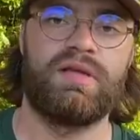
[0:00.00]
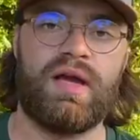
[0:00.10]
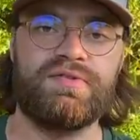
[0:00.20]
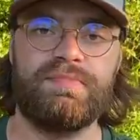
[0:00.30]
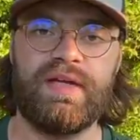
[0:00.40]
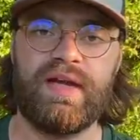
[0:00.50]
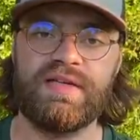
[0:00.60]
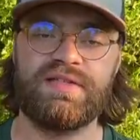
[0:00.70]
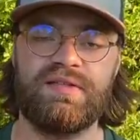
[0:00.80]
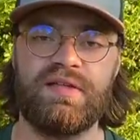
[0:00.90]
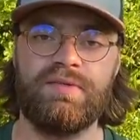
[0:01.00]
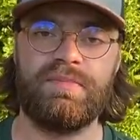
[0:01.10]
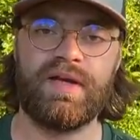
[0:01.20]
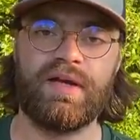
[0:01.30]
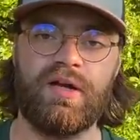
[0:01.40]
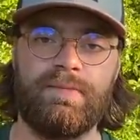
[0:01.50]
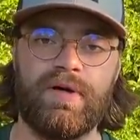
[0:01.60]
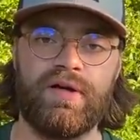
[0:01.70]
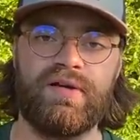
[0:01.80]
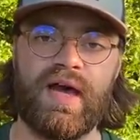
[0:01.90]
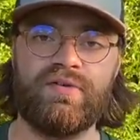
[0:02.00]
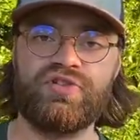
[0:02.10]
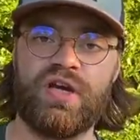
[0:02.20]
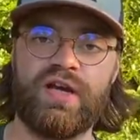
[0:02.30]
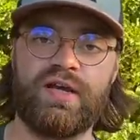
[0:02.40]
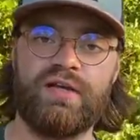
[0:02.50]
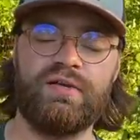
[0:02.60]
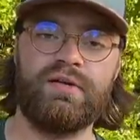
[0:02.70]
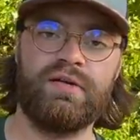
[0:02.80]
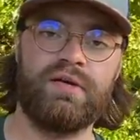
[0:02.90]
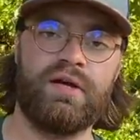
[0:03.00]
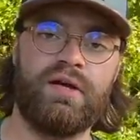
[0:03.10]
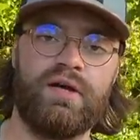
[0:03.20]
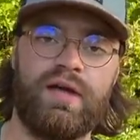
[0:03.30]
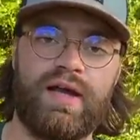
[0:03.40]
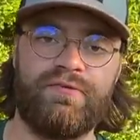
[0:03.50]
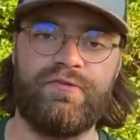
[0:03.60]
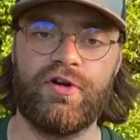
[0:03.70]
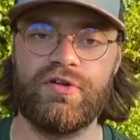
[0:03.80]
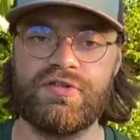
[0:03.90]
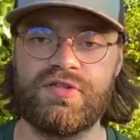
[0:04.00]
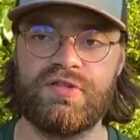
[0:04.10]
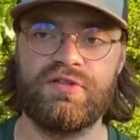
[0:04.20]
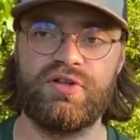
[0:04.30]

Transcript: I was a bit hesitant picking up a down jacket at first.